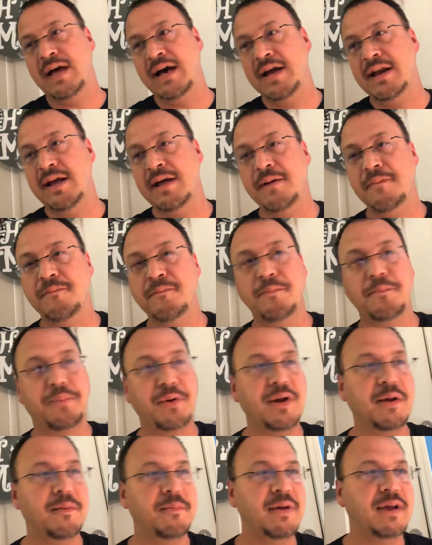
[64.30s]
got a
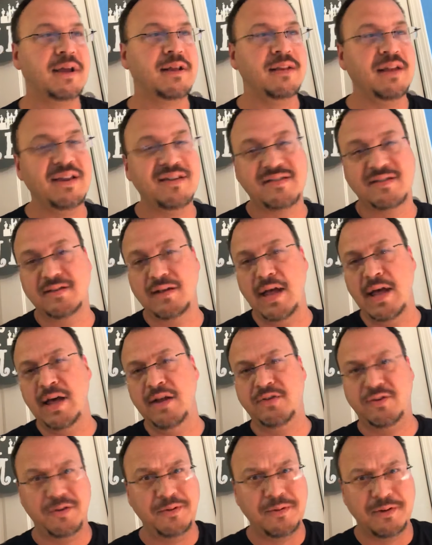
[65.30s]
pretty big list,
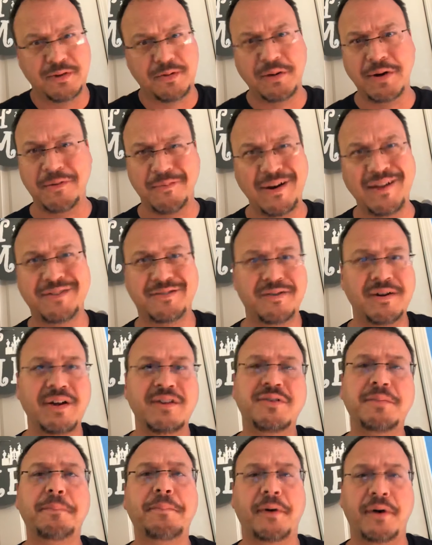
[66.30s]
2 to 3
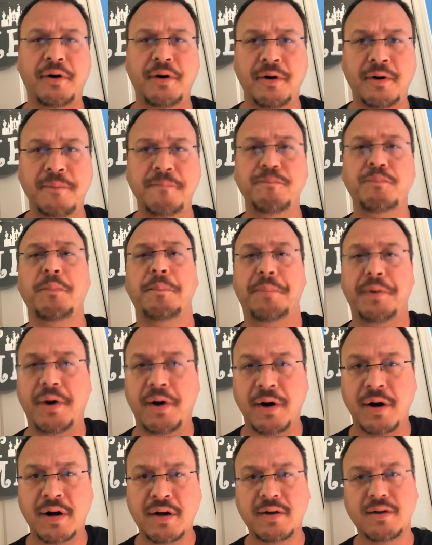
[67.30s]
restaurants per
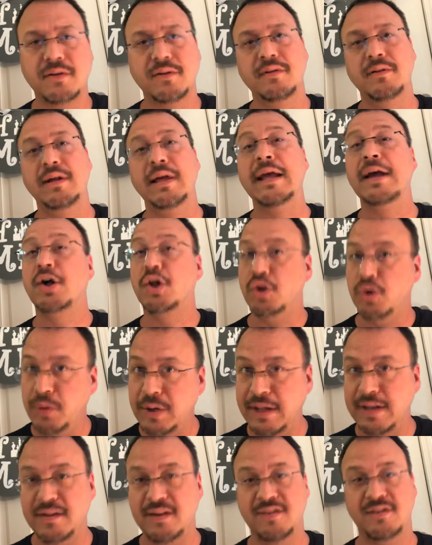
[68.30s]
park,
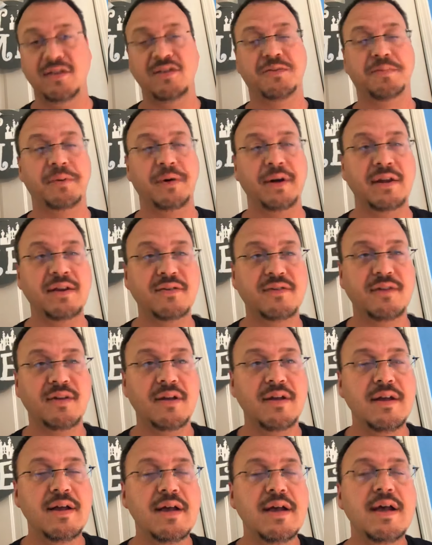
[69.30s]
including Disney Springs.
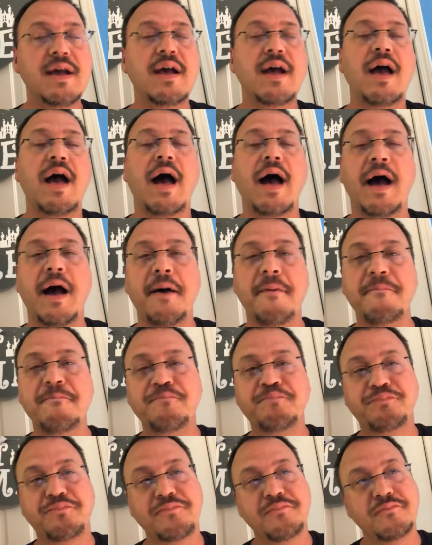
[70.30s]
But
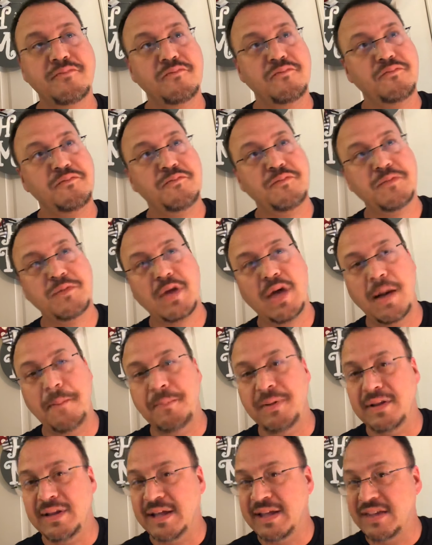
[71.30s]

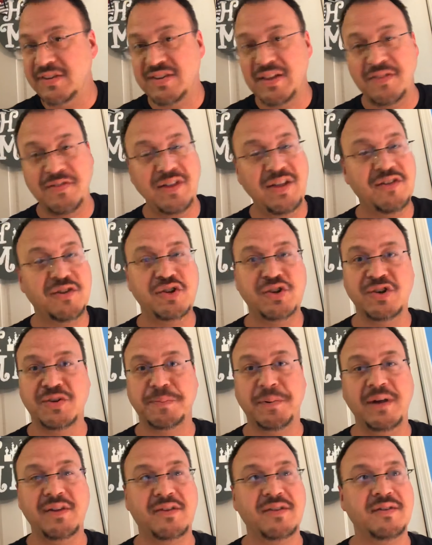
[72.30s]
like I said, these are just
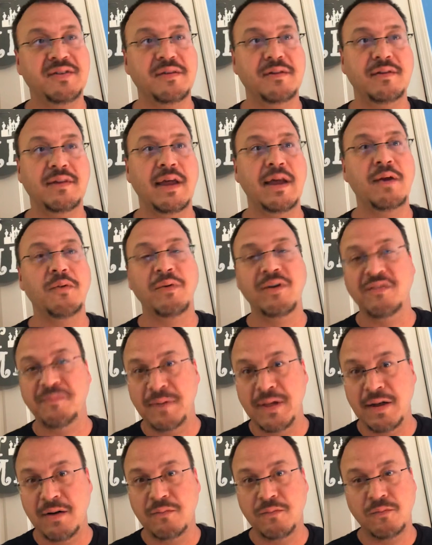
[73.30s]
places that we've
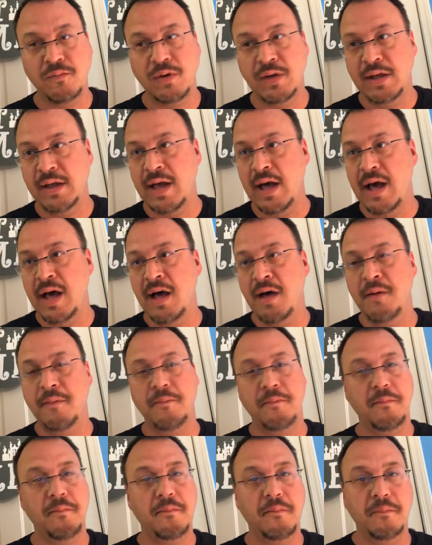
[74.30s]
been. Me
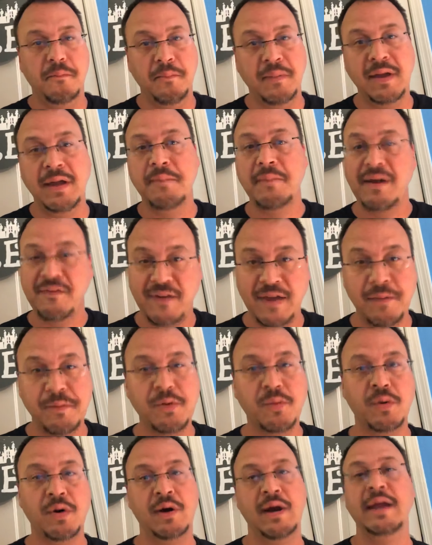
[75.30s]
and my family,
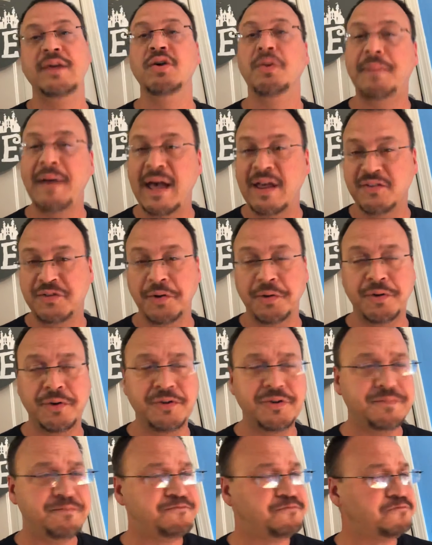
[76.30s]
we're annual pass holders,